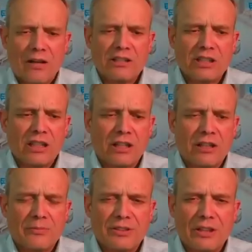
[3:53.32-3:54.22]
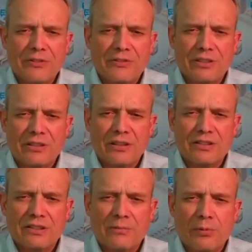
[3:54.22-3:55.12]
are educating themselves, and
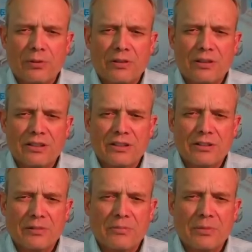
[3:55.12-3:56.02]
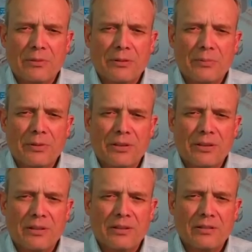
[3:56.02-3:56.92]
it's important to be able to put
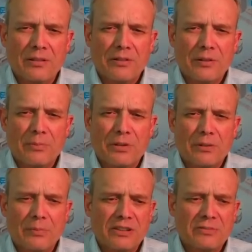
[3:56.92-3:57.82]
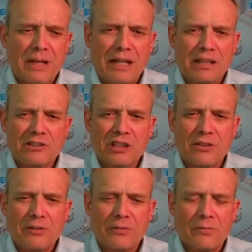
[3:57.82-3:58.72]
the best package
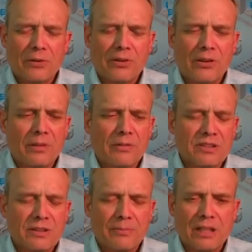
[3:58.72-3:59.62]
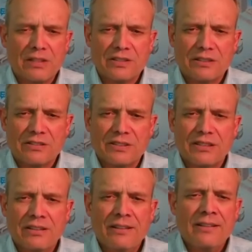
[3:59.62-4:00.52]
out there for them. In some cases,